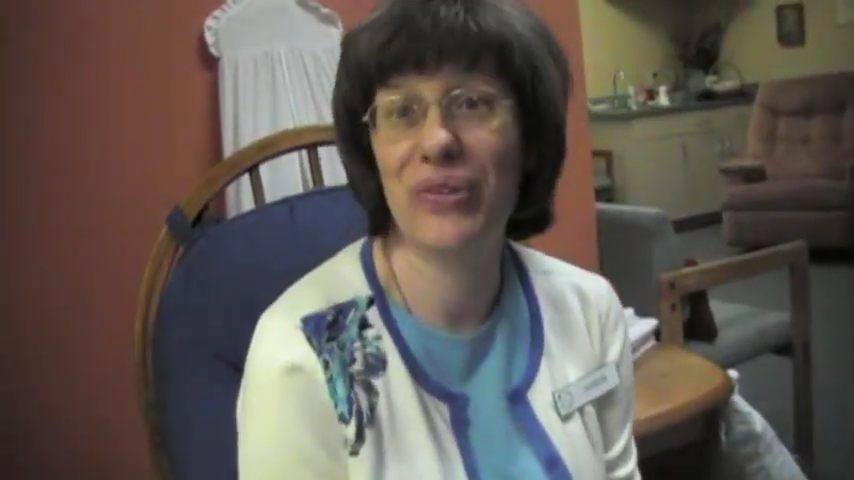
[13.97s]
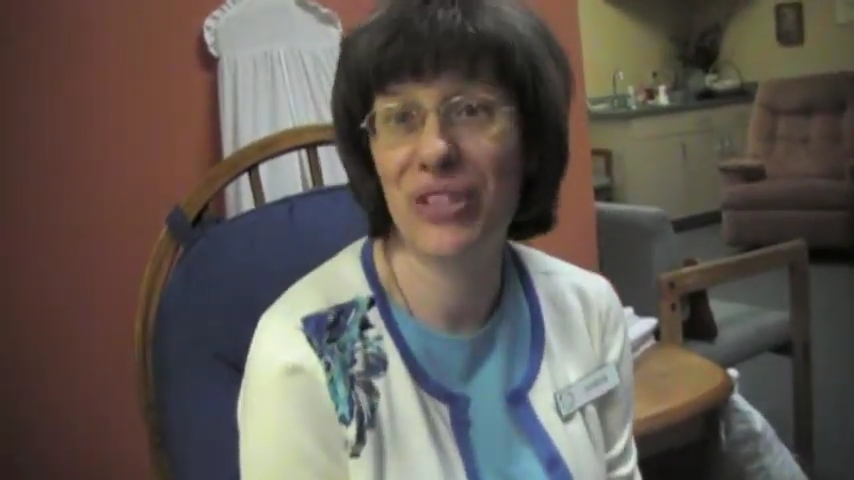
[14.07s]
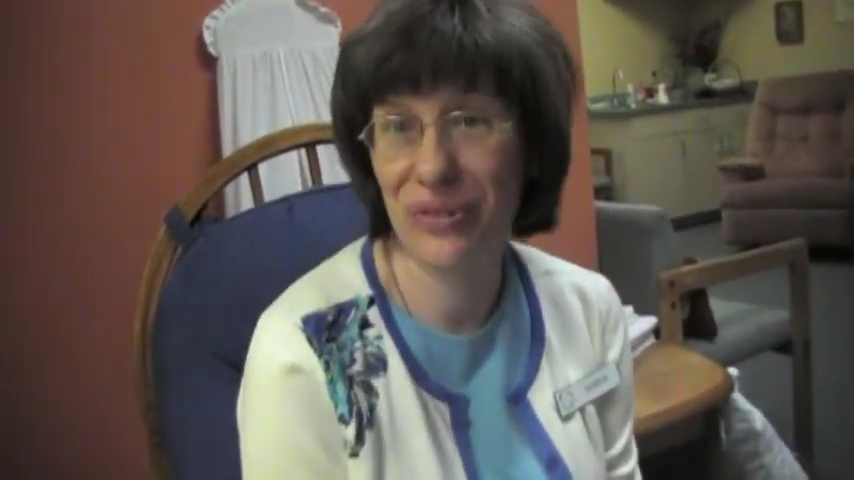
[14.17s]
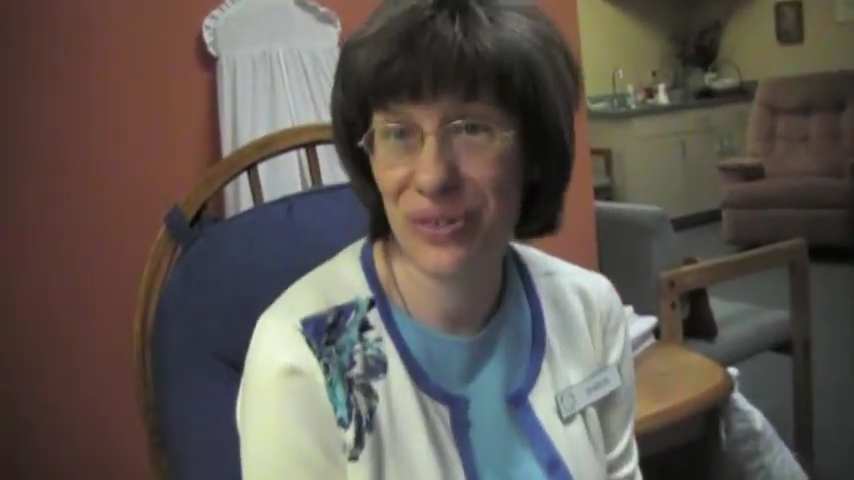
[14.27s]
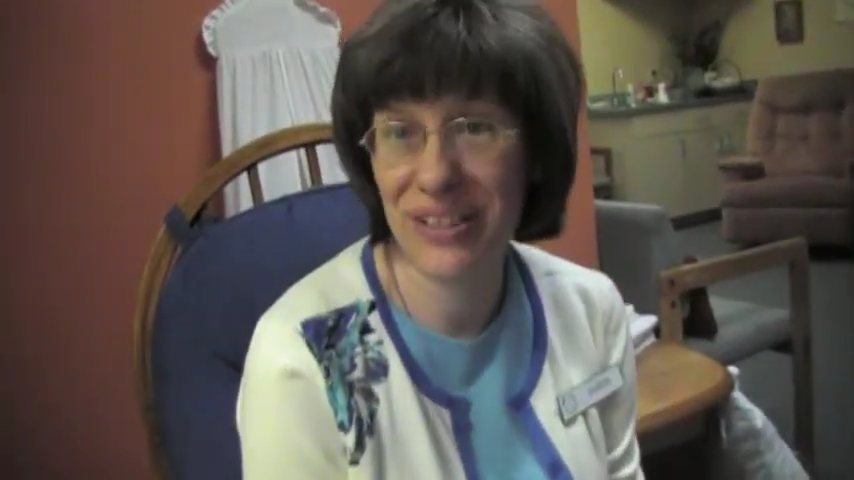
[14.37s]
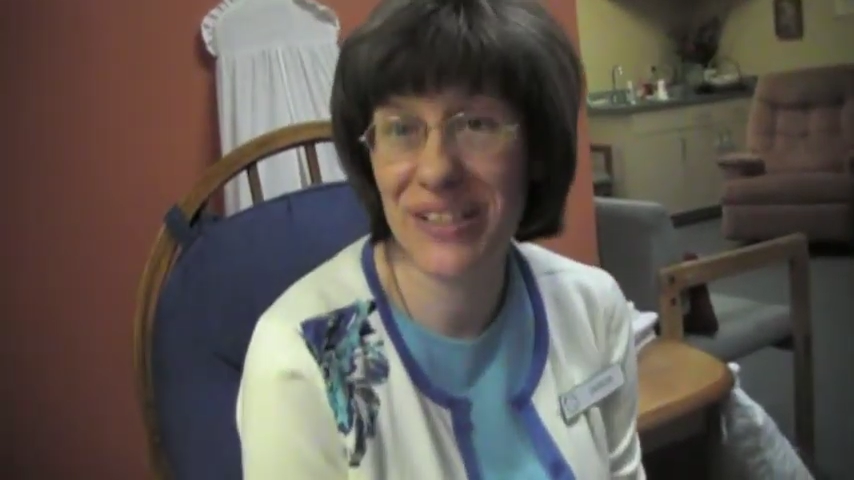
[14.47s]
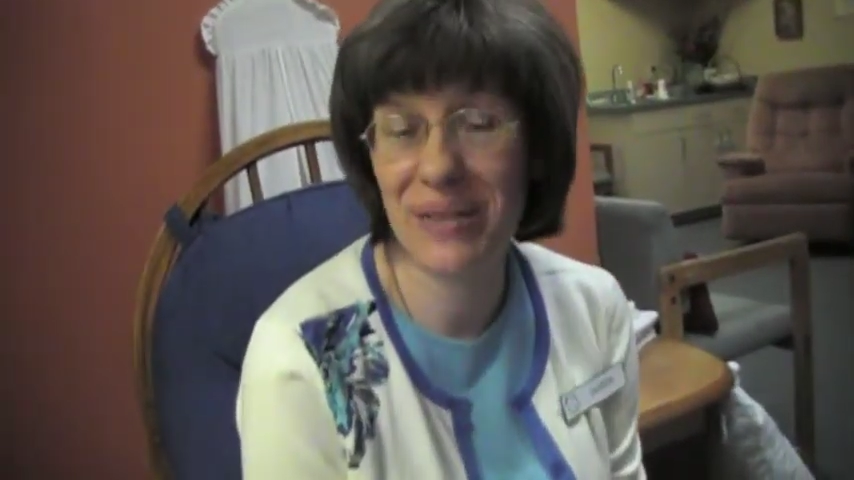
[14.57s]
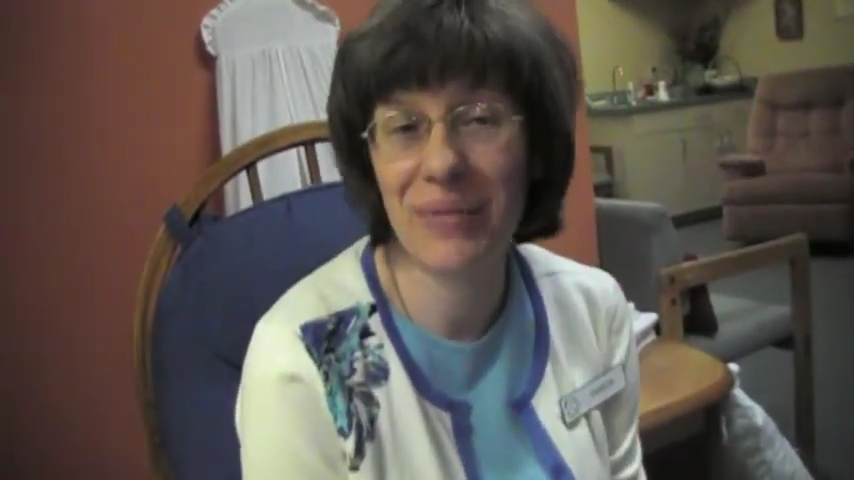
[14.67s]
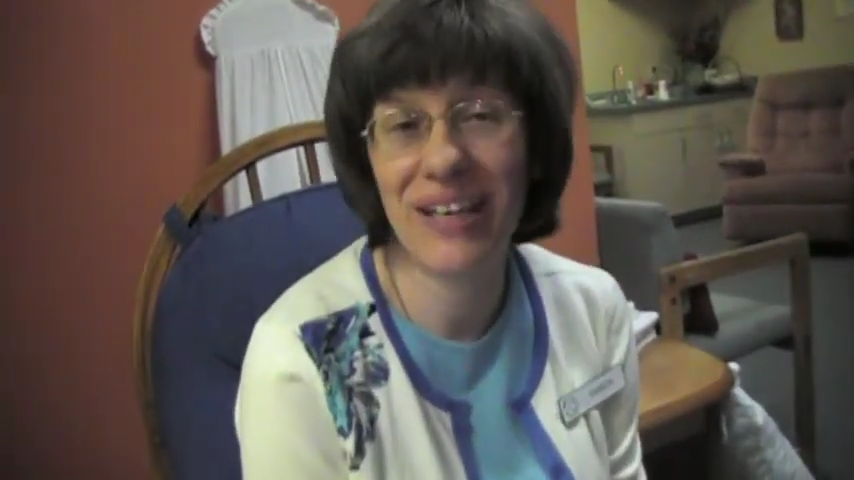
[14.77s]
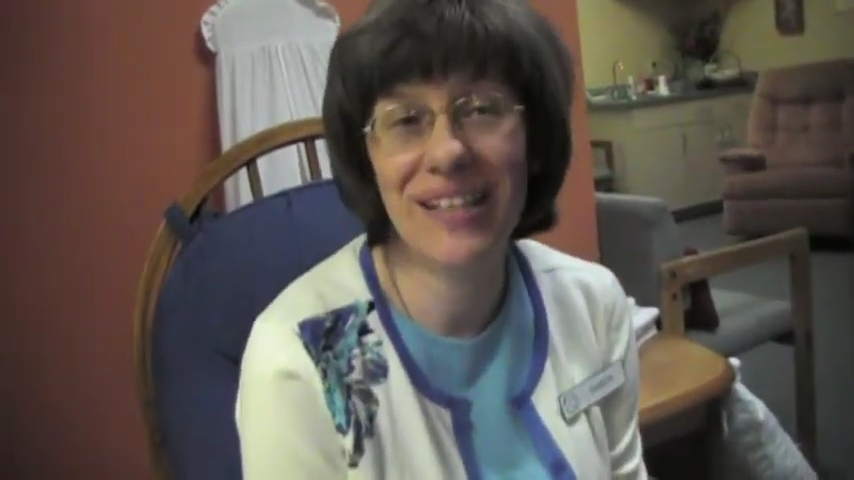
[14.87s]
children in
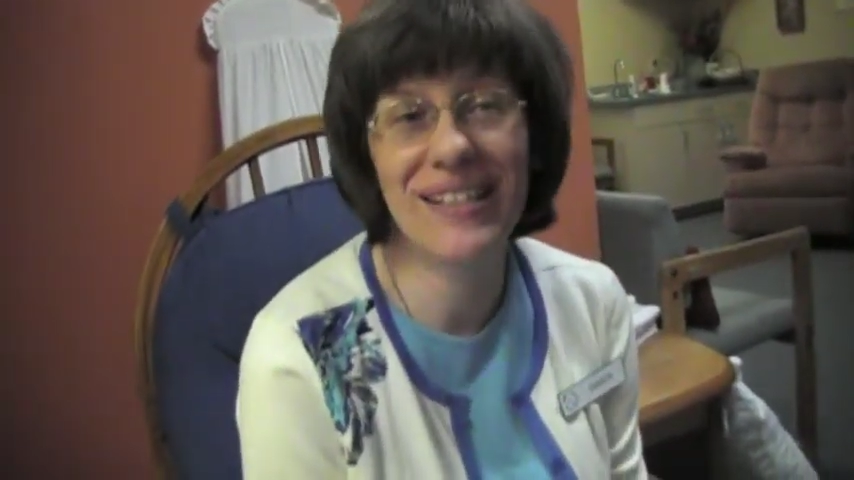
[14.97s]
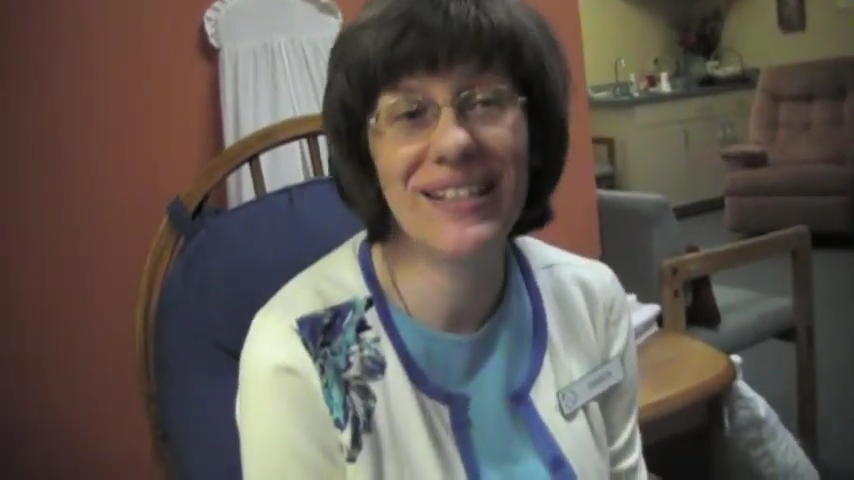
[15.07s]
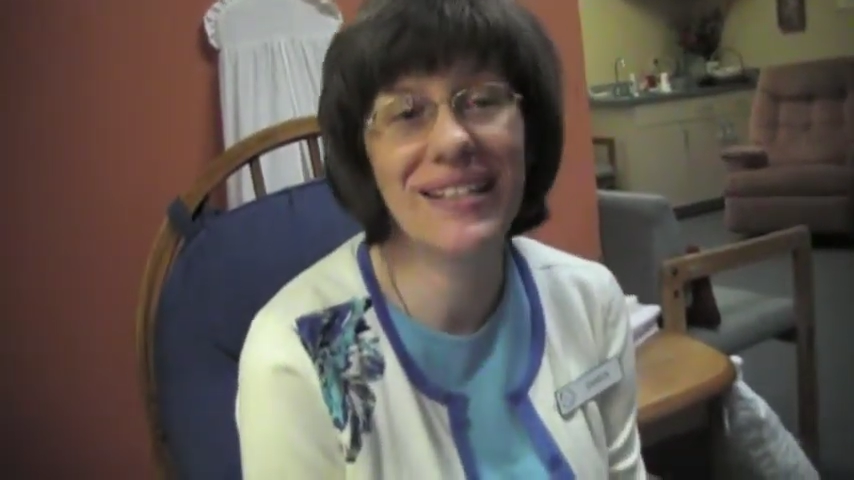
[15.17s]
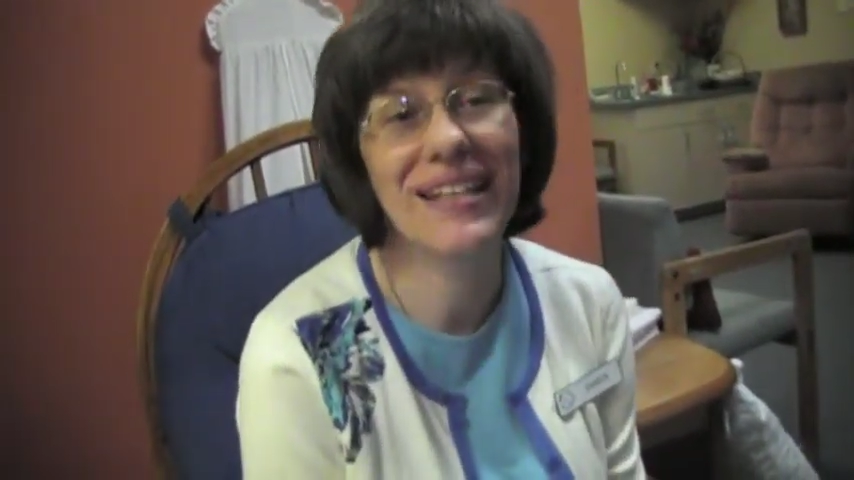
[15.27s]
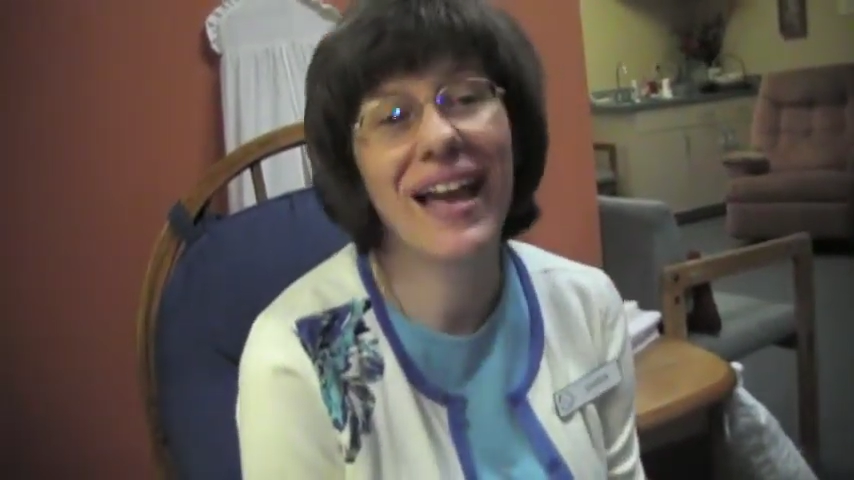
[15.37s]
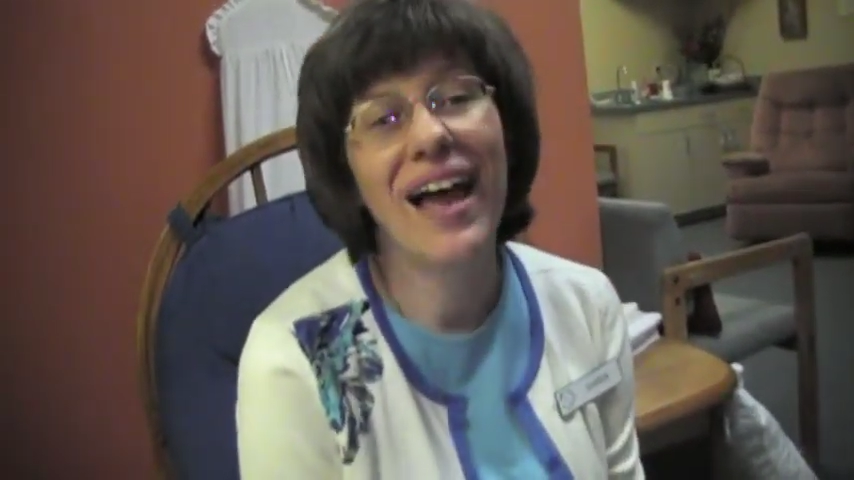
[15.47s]
some cases.